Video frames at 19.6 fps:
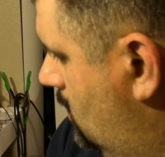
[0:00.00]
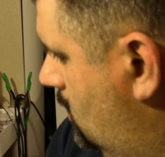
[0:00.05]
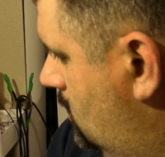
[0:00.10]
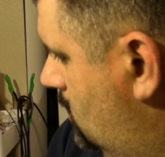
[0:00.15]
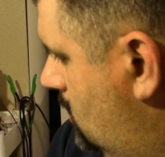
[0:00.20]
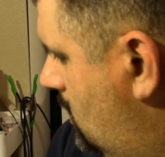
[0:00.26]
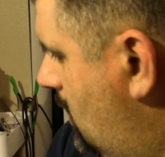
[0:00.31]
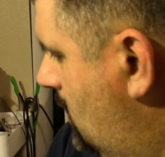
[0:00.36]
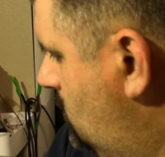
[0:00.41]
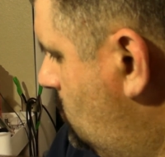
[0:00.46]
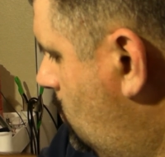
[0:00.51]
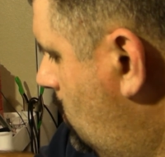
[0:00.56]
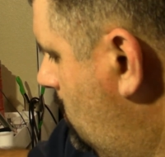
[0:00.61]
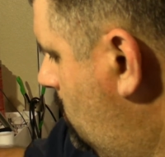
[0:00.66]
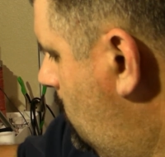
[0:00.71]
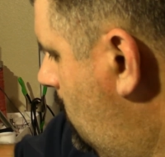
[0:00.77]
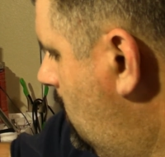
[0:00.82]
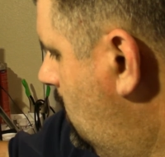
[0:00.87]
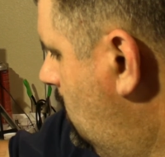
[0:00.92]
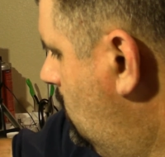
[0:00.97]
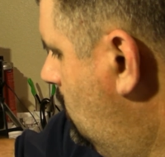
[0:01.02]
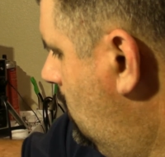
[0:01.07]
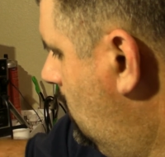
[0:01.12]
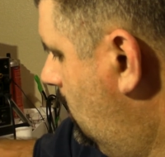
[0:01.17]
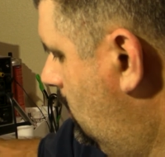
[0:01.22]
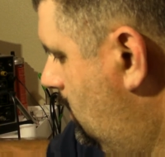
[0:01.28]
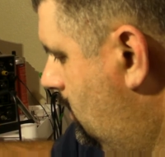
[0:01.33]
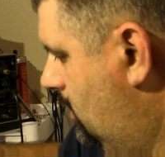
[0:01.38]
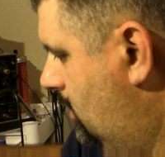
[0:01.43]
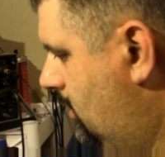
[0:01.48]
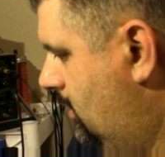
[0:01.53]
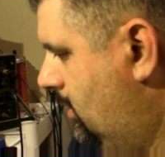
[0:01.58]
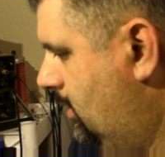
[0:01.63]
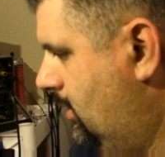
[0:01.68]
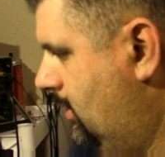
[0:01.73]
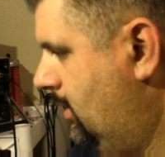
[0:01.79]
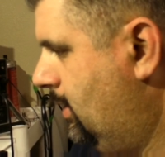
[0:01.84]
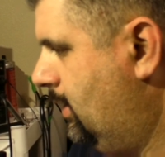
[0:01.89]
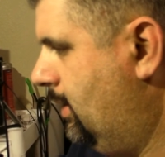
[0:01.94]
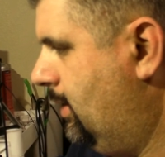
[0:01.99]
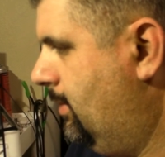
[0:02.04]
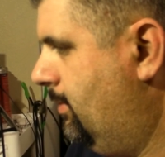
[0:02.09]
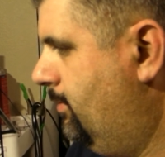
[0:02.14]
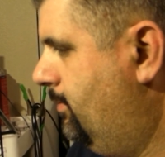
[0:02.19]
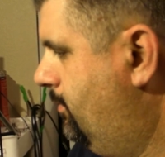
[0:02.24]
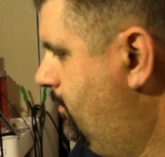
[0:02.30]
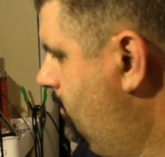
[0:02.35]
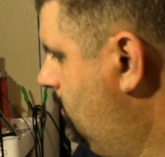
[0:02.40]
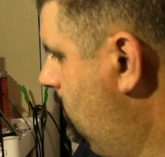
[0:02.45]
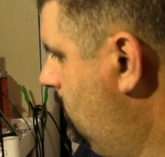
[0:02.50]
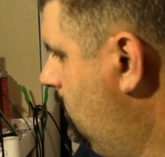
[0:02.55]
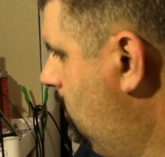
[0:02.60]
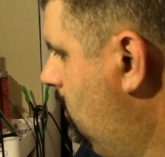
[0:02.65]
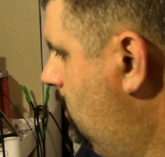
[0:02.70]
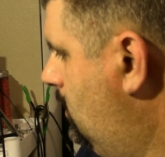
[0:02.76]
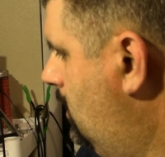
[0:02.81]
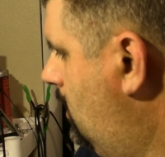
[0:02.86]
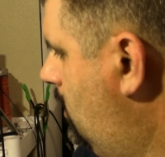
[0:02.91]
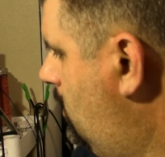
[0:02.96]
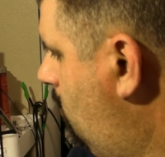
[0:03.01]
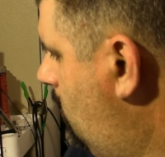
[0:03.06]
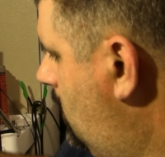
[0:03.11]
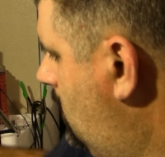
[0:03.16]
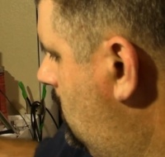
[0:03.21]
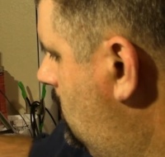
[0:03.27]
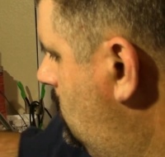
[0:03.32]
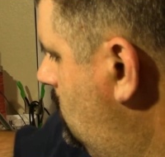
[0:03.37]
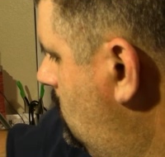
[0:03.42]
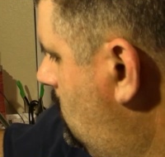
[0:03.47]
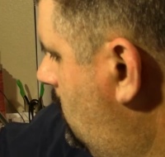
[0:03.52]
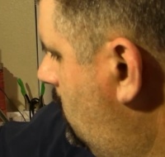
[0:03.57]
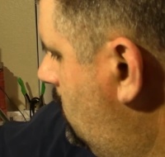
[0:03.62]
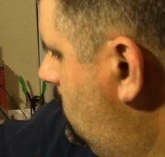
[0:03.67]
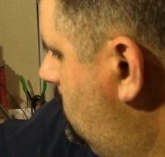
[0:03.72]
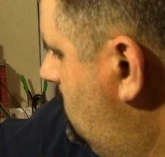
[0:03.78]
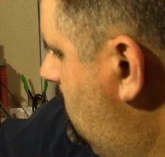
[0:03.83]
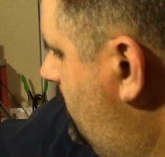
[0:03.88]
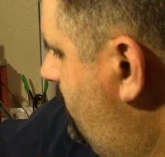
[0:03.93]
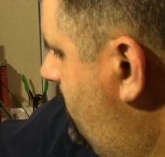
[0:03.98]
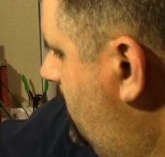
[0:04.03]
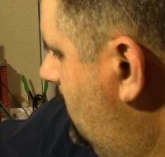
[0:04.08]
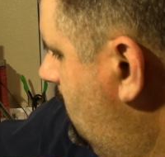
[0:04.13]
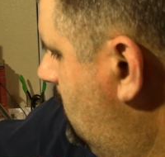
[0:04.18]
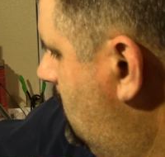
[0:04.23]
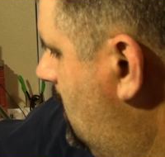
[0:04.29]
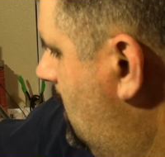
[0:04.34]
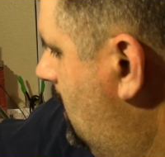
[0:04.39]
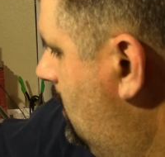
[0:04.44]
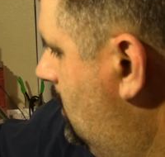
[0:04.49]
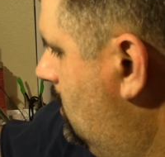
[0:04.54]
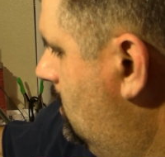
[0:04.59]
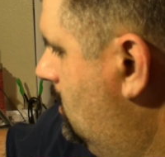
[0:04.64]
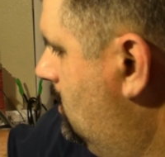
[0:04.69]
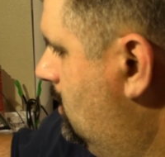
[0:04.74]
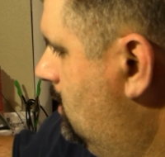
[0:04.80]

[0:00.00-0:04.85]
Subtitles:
So that's one way to do it. The other way to do little stuff like that